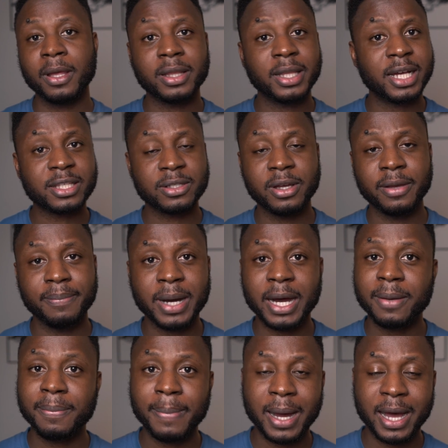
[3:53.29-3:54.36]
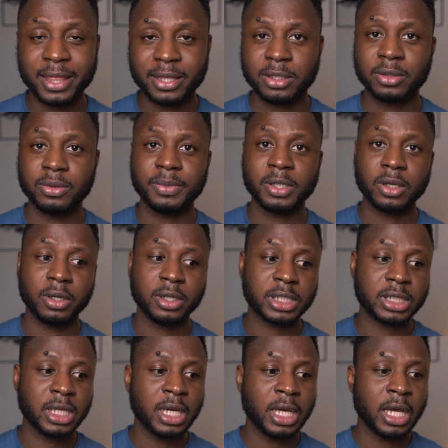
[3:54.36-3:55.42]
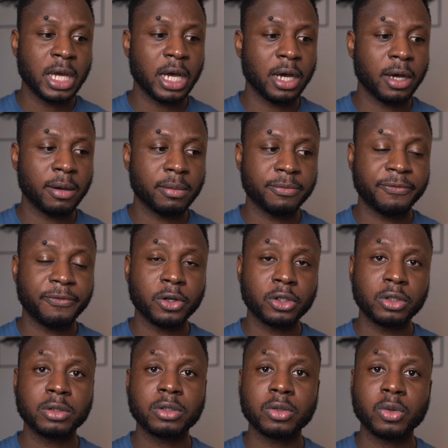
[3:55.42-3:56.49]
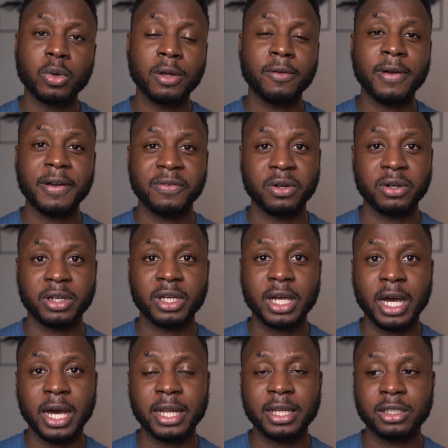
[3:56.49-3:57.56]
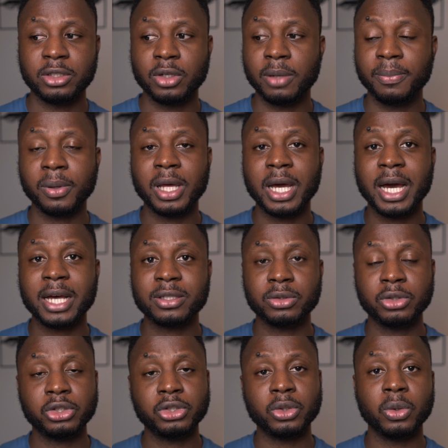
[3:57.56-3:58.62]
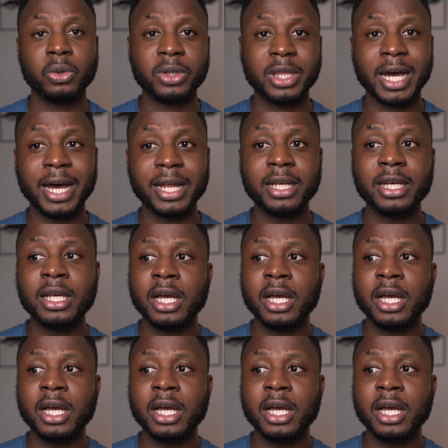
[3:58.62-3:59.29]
That's not a bad path too, because for you to qualify for green card, your employer has to show that